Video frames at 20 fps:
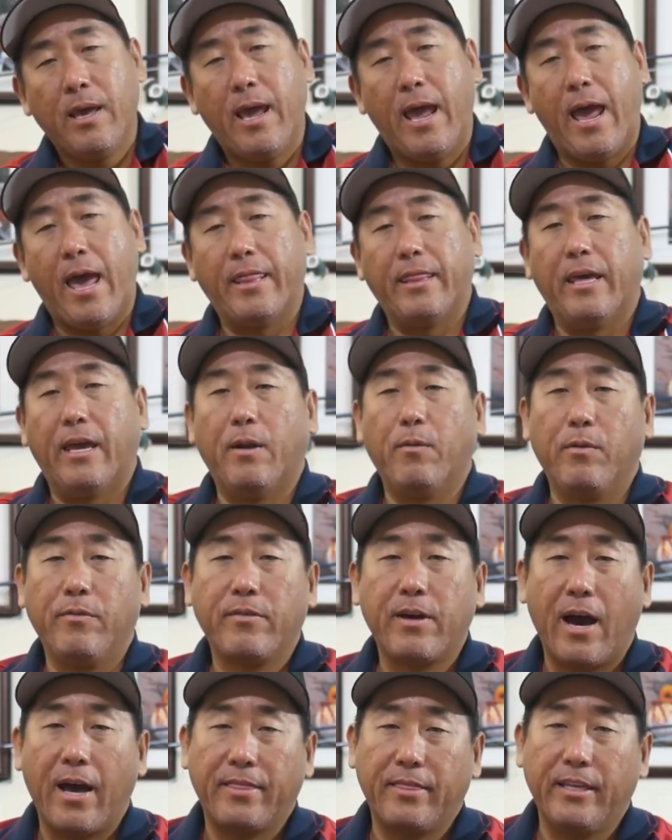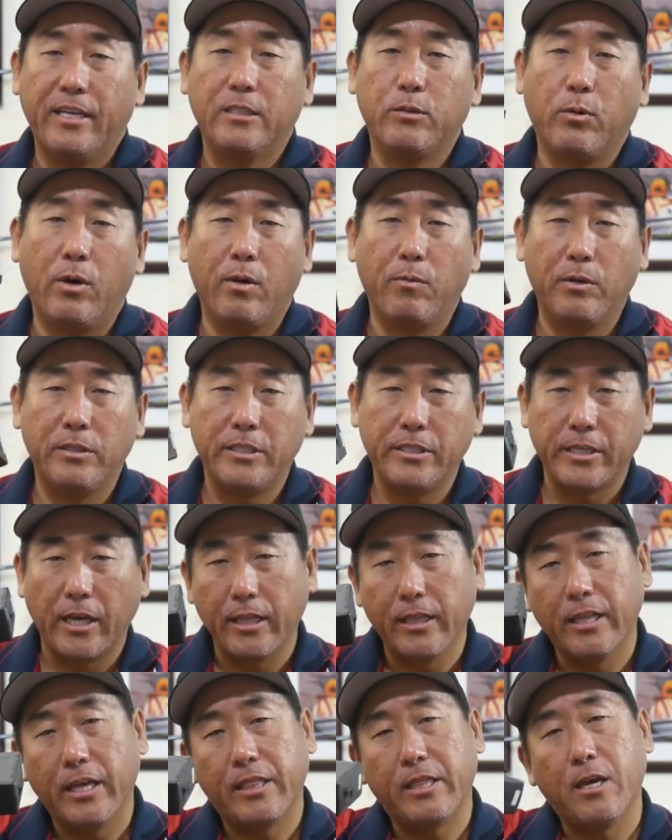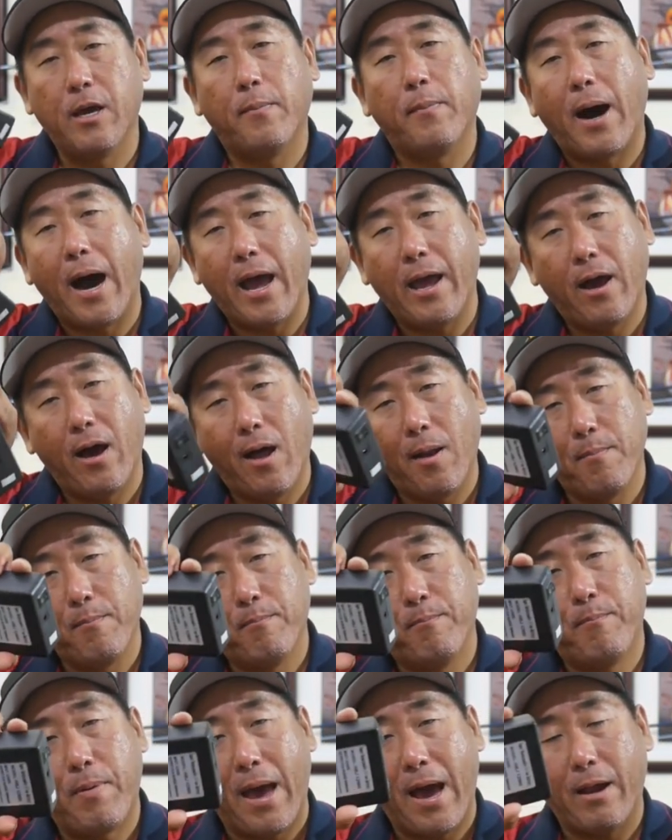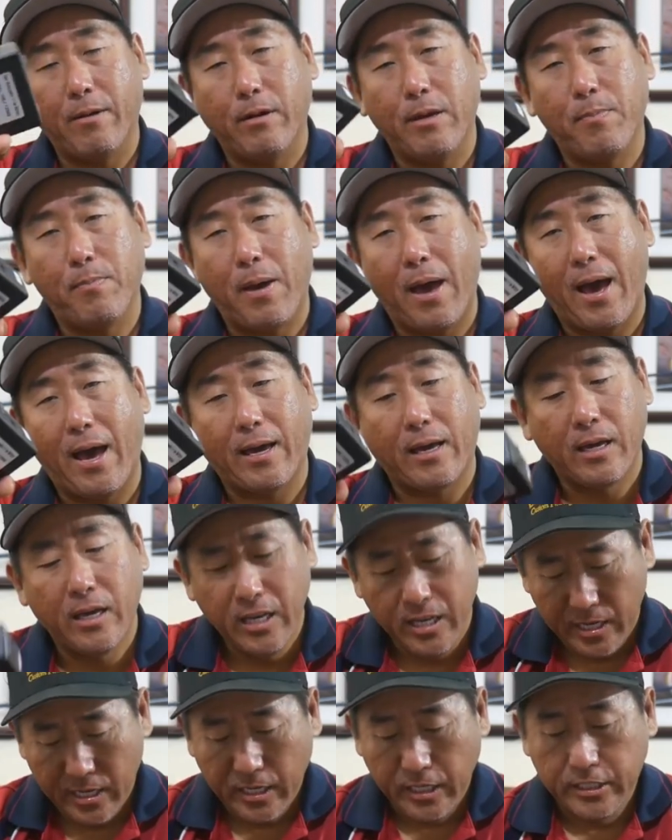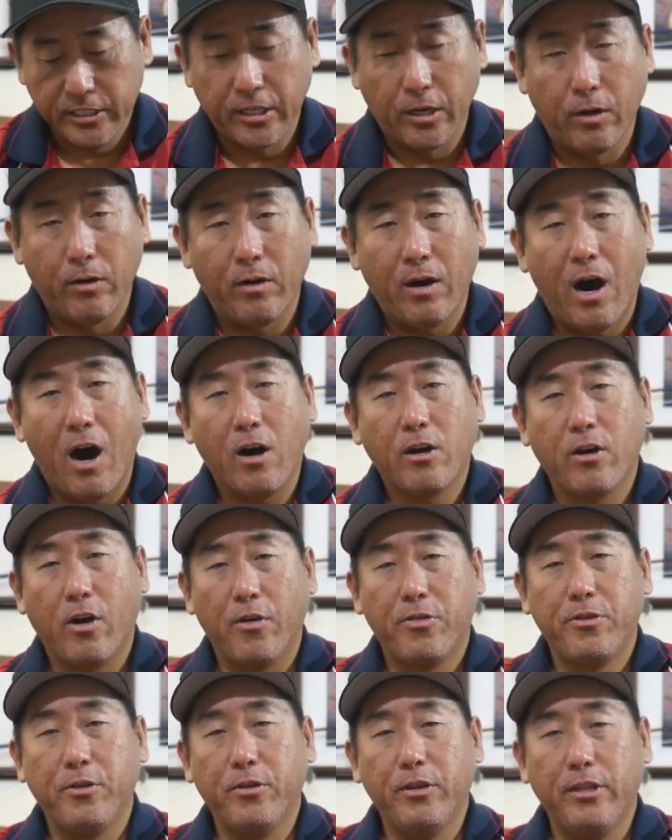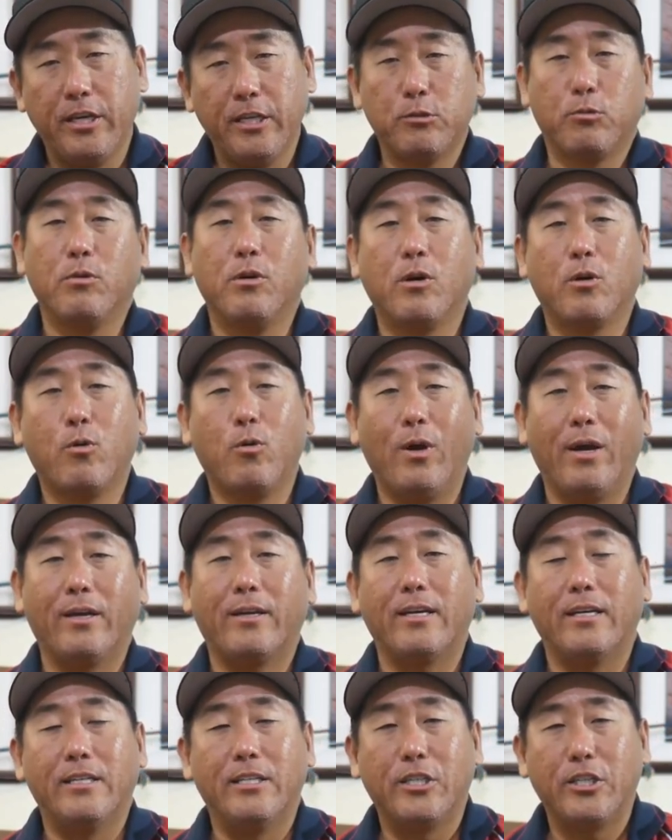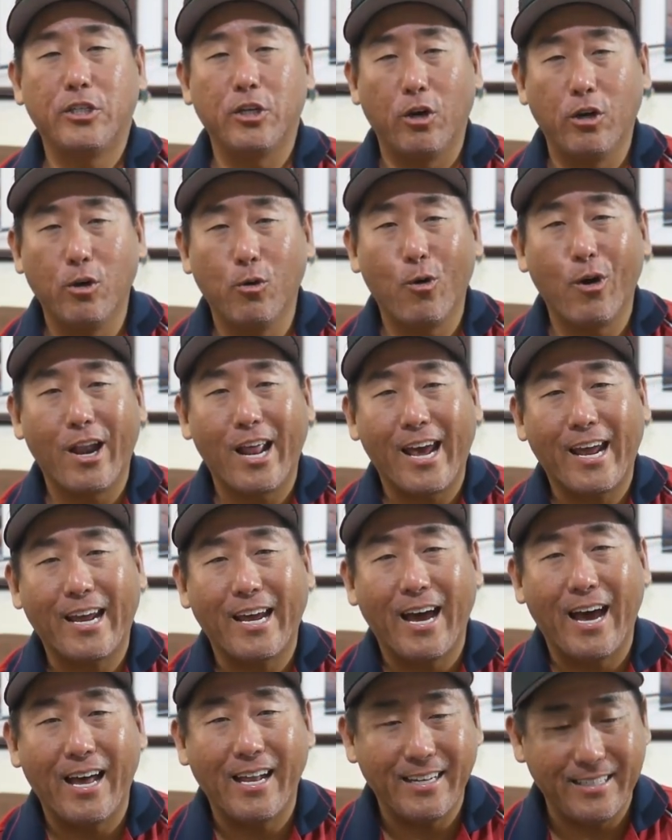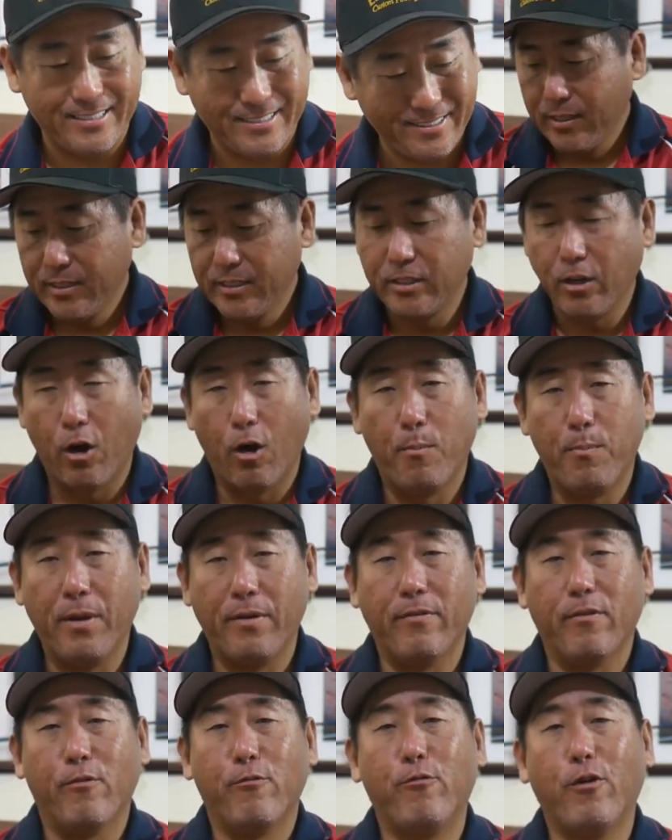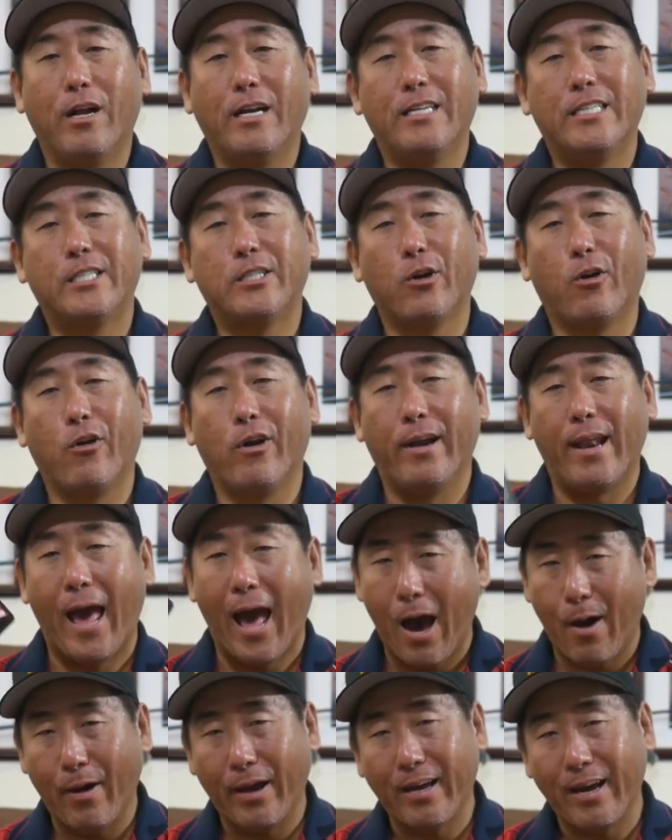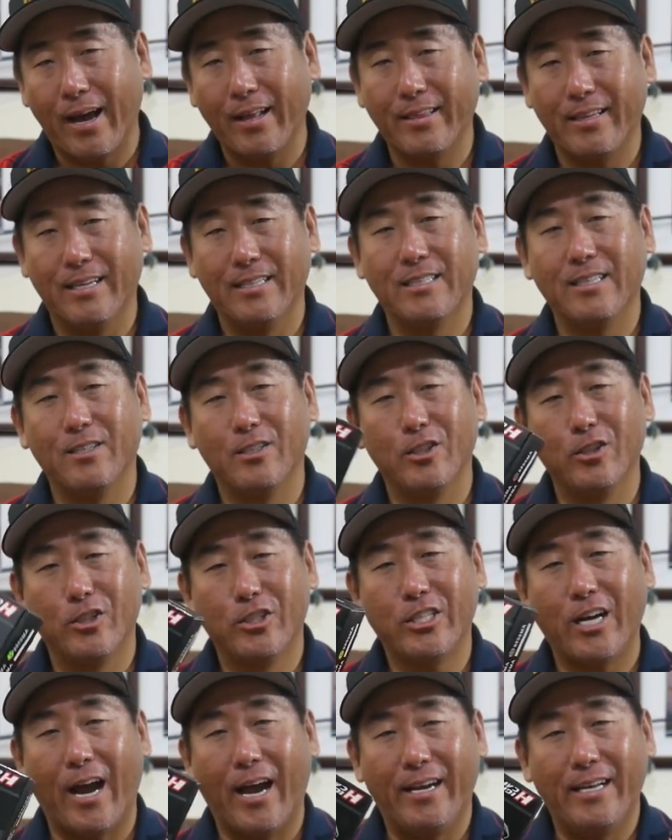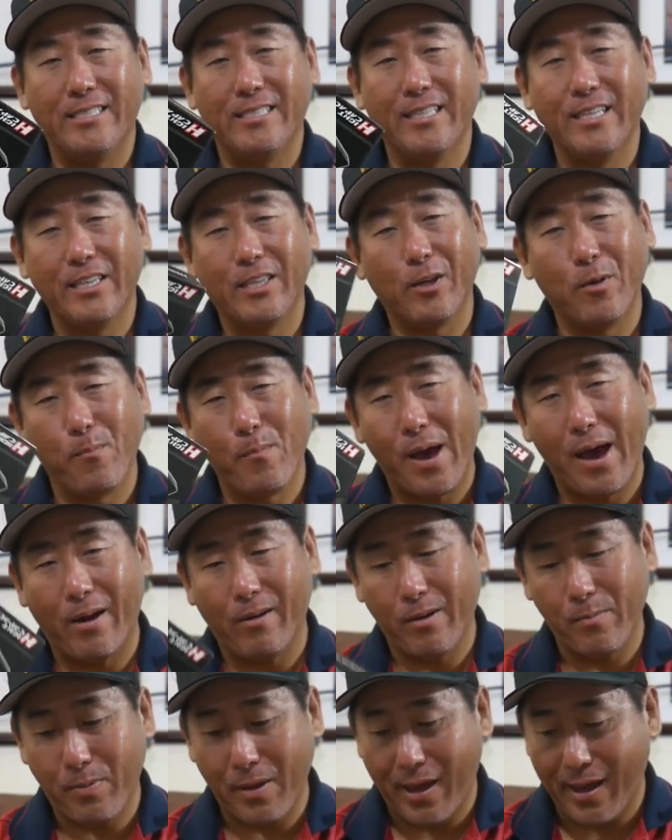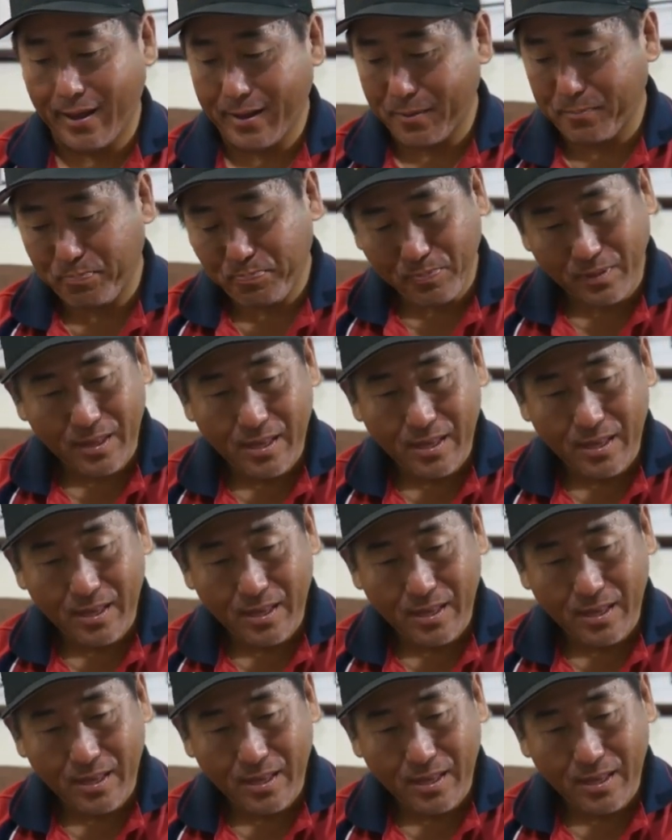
And then we've got this one, which is a lithium ion battery pack. So I'll go through these real quick and show you what I got. So a bit of a funny story on how I got this little Chinese lithium battery pack.